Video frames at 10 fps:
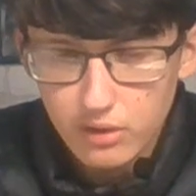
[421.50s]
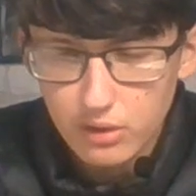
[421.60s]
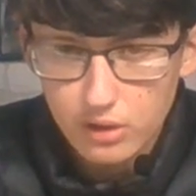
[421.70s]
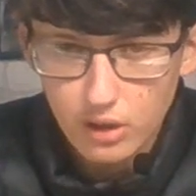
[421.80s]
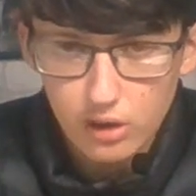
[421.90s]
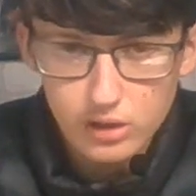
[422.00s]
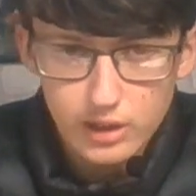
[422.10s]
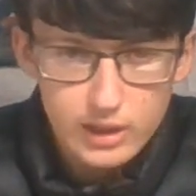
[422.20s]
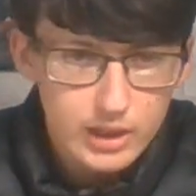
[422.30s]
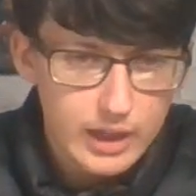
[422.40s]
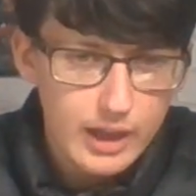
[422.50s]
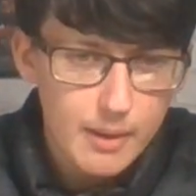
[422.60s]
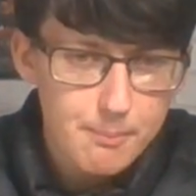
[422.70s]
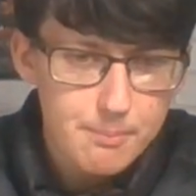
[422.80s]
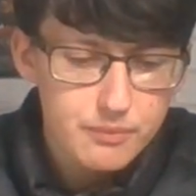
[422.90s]
you want to call it,
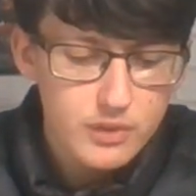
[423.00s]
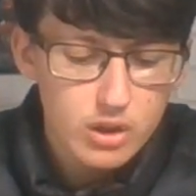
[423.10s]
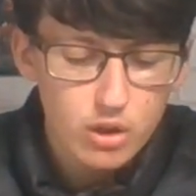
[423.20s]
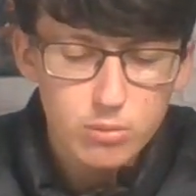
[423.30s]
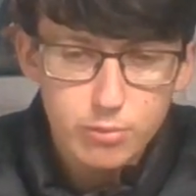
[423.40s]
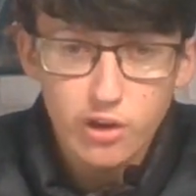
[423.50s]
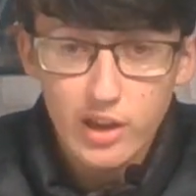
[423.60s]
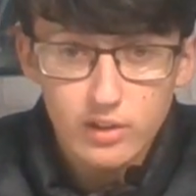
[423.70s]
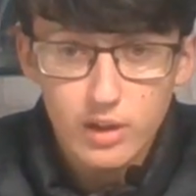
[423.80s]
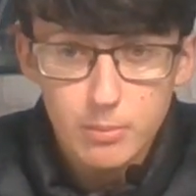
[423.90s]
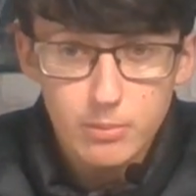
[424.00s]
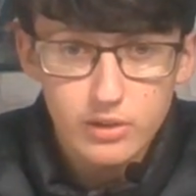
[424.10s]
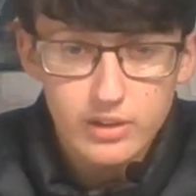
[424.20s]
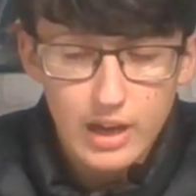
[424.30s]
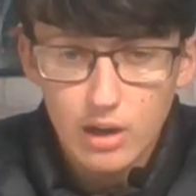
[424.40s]
praising him and
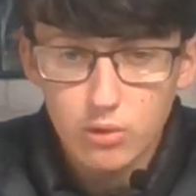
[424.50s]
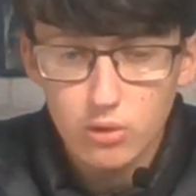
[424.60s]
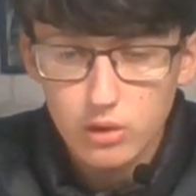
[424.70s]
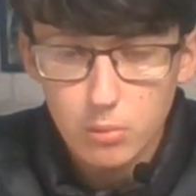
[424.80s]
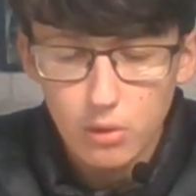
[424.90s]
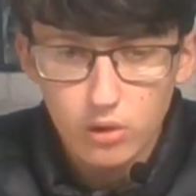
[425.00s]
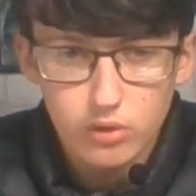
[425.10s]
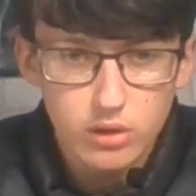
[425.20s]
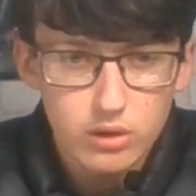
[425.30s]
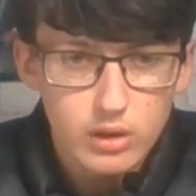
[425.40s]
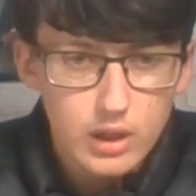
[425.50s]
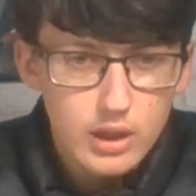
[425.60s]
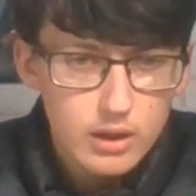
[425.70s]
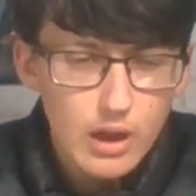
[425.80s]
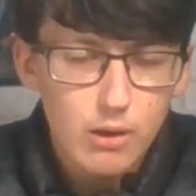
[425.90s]
saying how good he was and
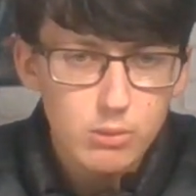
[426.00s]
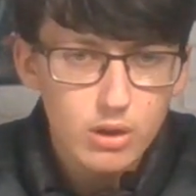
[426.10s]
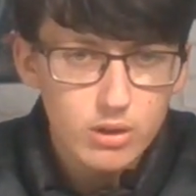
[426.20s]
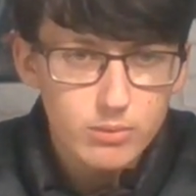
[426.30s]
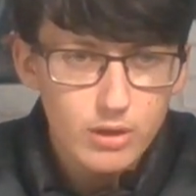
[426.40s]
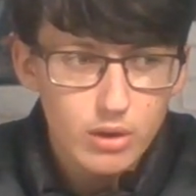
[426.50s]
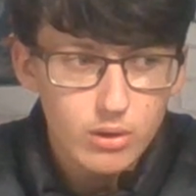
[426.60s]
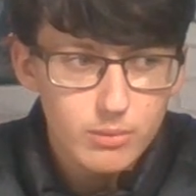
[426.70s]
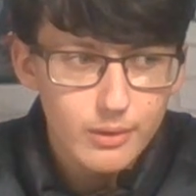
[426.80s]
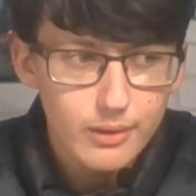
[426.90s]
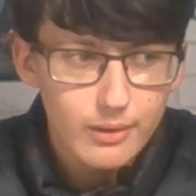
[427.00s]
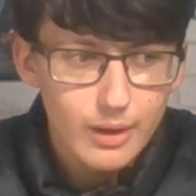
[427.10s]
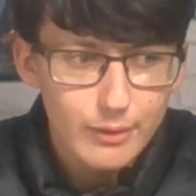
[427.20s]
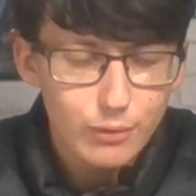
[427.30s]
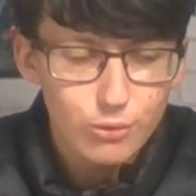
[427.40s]
how
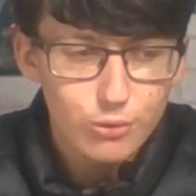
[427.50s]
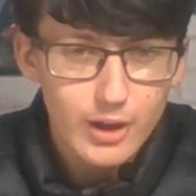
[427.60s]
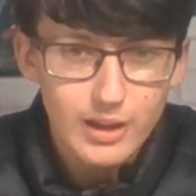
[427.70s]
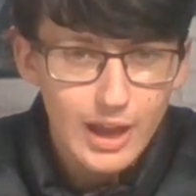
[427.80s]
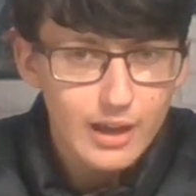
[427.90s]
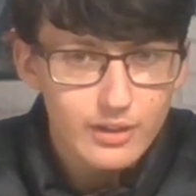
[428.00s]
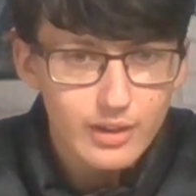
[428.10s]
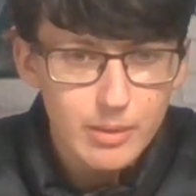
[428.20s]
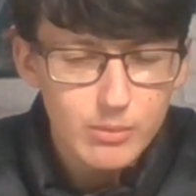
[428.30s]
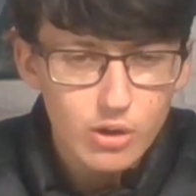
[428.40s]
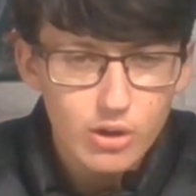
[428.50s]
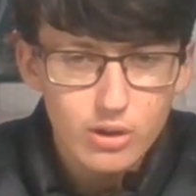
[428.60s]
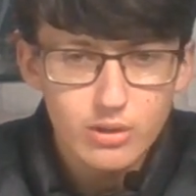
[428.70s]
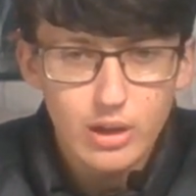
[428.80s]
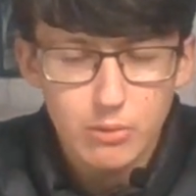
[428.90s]
frustrated they had to see him go.
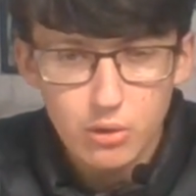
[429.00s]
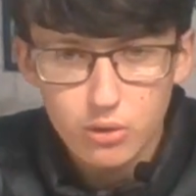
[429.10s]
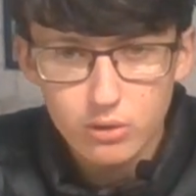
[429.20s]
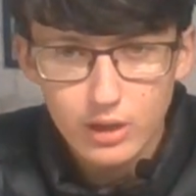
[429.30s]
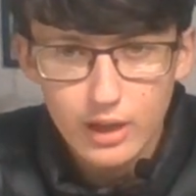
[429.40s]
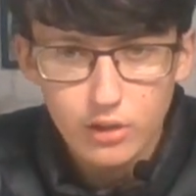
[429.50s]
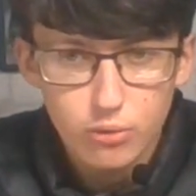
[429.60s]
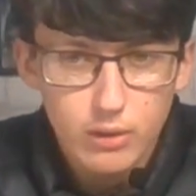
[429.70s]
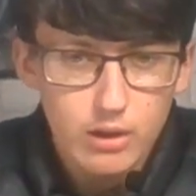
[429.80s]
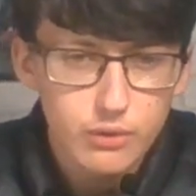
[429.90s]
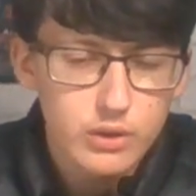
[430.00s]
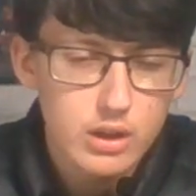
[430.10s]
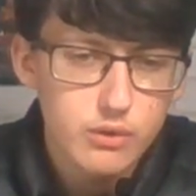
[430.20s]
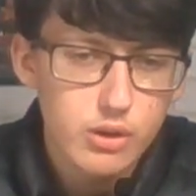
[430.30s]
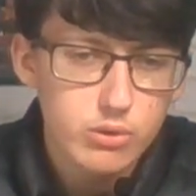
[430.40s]
He was a good lad as well, I've seen
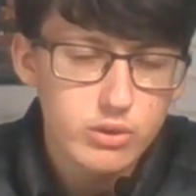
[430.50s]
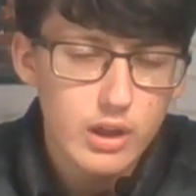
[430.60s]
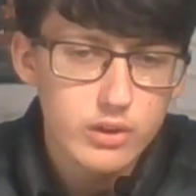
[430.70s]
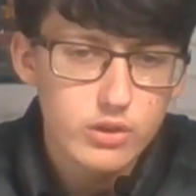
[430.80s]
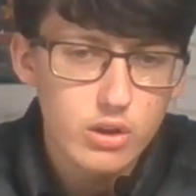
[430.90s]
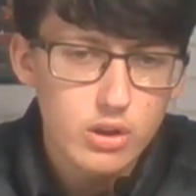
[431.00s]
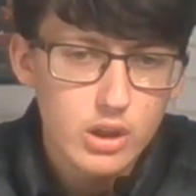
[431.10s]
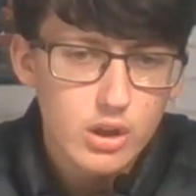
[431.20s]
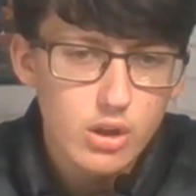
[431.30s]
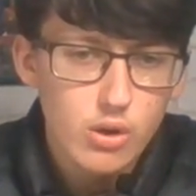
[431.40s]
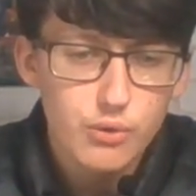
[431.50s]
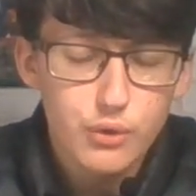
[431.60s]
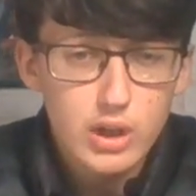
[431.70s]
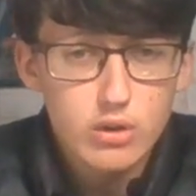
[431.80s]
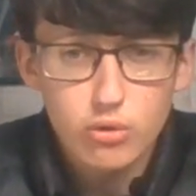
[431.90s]
a few say. So
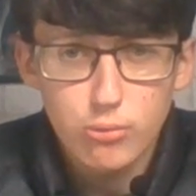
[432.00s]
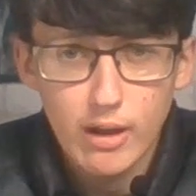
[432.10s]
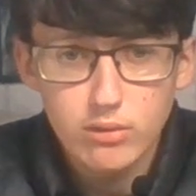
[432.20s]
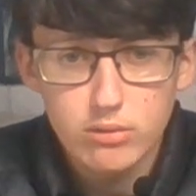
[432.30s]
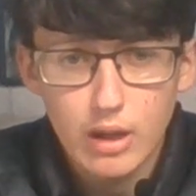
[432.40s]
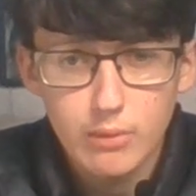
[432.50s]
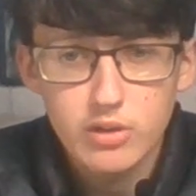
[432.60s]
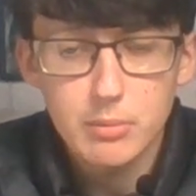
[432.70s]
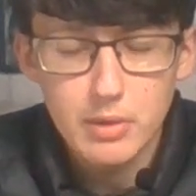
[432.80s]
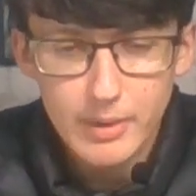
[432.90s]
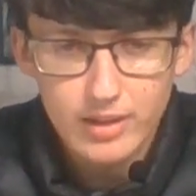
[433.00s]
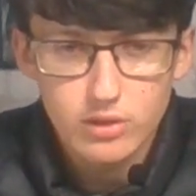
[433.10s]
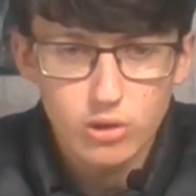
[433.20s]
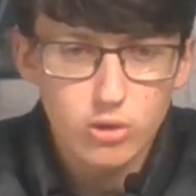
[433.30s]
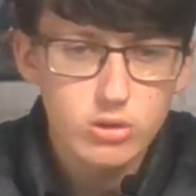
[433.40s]
hopefully he does well. I wish him the best
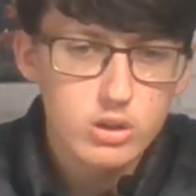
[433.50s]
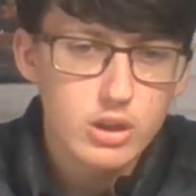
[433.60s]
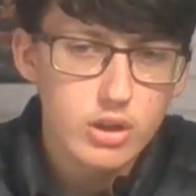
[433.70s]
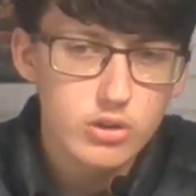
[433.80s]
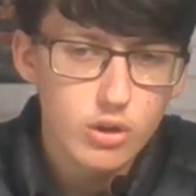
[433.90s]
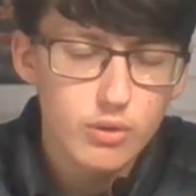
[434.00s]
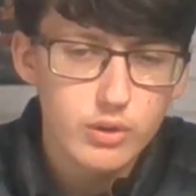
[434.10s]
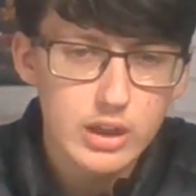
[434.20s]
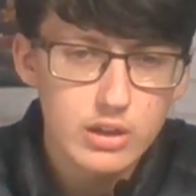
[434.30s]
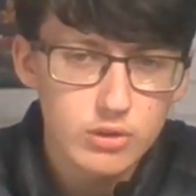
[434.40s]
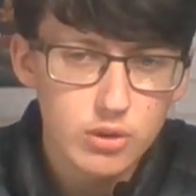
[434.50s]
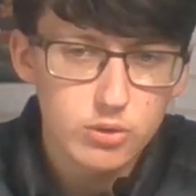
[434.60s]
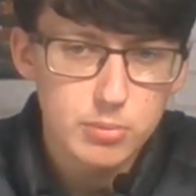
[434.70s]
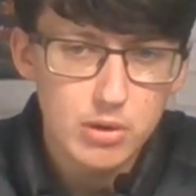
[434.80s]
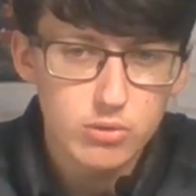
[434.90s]
of luck, and hopefully he can
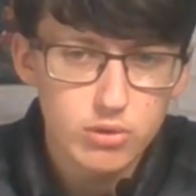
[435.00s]
contribute